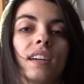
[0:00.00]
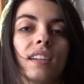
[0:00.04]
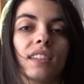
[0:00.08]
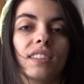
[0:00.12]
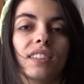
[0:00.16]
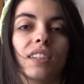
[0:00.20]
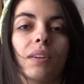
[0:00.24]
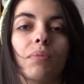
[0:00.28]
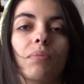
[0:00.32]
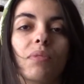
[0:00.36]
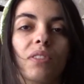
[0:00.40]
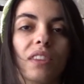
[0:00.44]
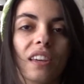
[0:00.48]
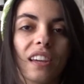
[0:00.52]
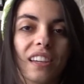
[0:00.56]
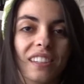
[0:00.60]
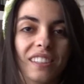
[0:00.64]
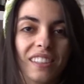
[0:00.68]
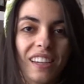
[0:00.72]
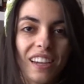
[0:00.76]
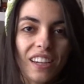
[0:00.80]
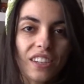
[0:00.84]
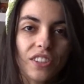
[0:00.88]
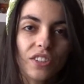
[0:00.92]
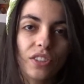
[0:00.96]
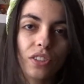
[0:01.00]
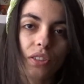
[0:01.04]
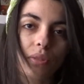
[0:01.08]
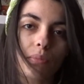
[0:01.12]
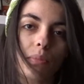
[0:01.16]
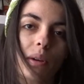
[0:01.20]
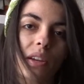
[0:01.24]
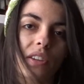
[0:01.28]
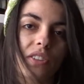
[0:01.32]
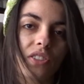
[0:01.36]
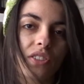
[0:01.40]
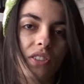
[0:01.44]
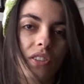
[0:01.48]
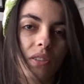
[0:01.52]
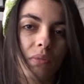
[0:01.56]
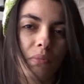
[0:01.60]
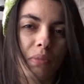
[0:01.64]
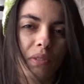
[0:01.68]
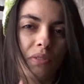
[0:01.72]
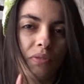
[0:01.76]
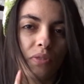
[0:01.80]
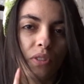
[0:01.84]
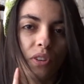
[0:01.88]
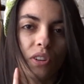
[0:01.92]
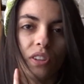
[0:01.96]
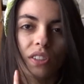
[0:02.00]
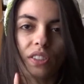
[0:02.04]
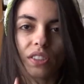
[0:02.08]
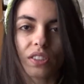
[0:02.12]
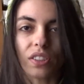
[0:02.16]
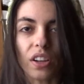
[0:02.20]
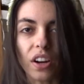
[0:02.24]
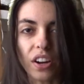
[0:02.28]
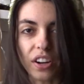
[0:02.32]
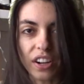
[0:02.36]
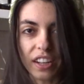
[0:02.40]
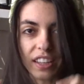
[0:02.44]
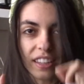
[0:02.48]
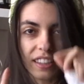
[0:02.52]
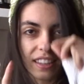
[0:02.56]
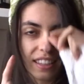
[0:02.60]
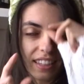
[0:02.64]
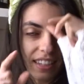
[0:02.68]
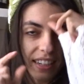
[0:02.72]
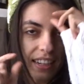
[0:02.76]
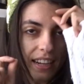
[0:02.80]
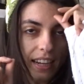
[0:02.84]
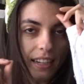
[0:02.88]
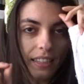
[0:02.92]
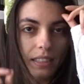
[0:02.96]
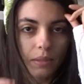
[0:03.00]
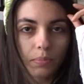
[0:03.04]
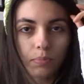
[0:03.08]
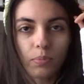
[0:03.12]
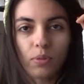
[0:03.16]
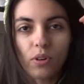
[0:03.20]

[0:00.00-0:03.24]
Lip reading: Some things I should mention before starting the next